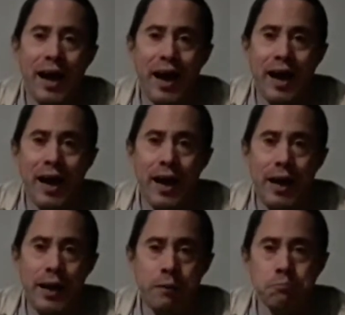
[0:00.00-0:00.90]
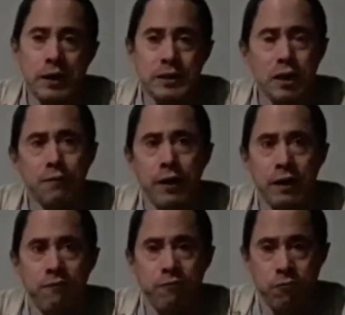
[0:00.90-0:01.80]
I myself
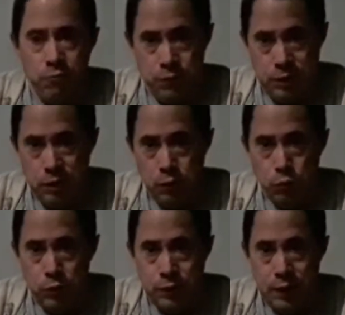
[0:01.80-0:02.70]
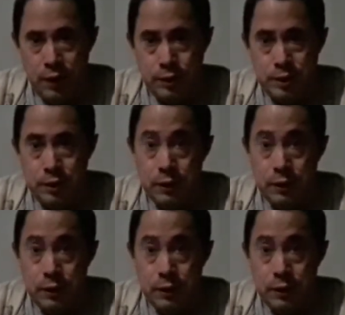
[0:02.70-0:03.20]
have dealt with that